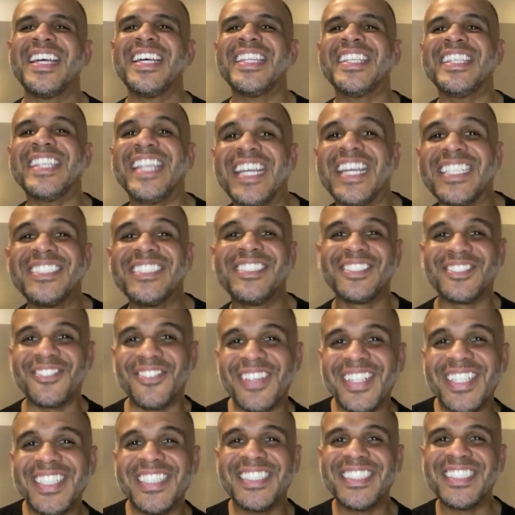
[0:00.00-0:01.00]
Next
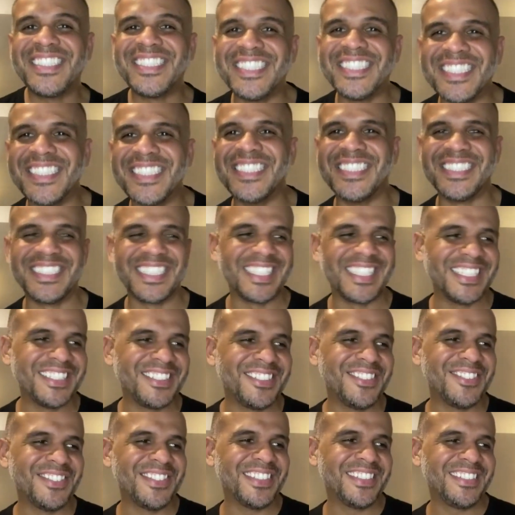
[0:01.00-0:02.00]
question. Let's
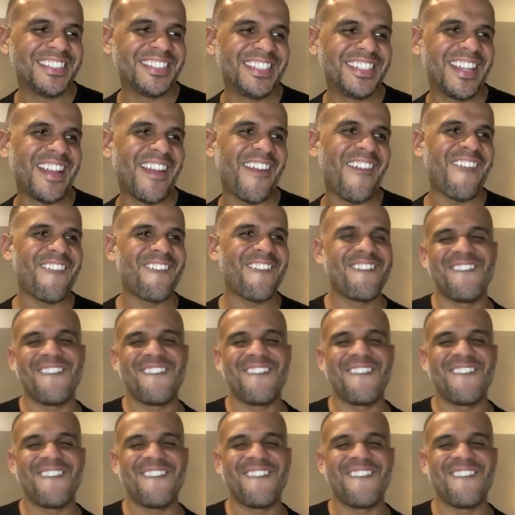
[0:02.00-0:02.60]
do it. Next question.